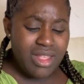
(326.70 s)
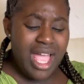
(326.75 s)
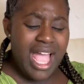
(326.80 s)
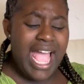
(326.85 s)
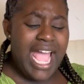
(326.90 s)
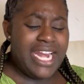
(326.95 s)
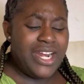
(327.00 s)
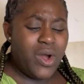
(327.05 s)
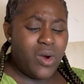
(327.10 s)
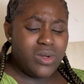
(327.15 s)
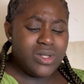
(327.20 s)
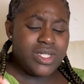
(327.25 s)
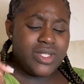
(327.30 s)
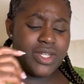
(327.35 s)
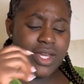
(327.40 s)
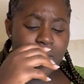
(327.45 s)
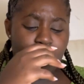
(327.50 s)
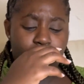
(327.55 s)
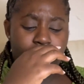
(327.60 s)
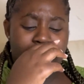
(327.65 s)
And
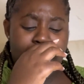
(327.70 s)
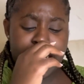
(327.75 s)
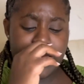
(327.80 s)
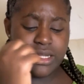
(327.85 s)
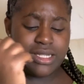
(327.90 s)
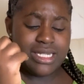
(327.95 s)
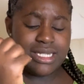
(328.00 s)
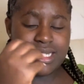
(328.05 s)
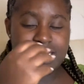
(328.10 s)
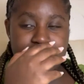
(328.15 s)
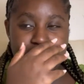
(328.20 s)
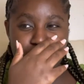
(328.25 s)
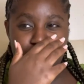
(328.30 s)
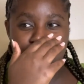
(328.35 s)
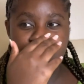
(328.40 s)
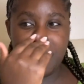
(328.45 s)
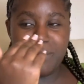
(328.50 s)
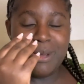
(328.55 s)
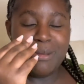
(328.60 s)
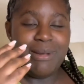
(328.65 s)
also, what I noticed as
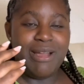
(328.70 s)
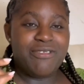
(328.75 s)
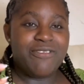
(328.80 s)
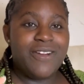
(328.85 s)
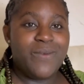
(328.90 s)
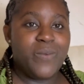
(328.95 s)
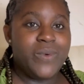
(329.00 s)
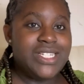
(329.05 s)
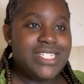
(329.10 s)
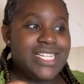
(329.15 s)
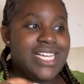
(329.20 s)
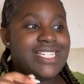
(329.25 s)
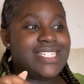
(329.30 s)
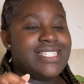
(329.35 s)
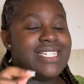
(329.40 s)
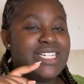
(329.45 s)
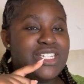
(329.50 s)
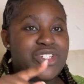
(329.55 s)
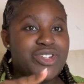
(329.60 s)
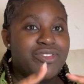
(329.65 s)
well, me and my friend were
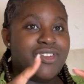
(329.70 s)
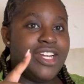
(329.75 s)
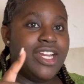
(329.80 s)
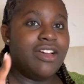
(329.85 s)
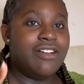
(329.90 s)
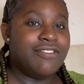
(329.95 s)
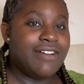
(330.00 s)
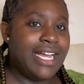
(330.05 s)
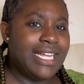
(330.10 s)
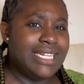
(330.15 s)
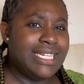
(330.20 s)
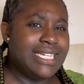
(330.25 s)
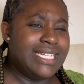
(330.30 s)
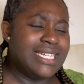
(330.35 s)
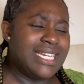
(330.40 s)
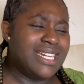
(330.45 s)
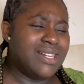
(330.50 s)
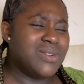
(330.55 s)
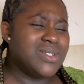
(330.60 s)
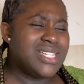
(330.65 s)
texting during Love Island,
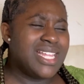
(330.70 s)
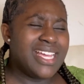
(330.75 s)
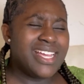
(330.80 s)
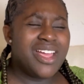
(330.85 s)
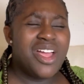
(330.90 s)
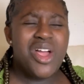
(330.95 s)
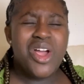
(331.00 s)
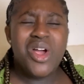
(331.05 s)
and I was like,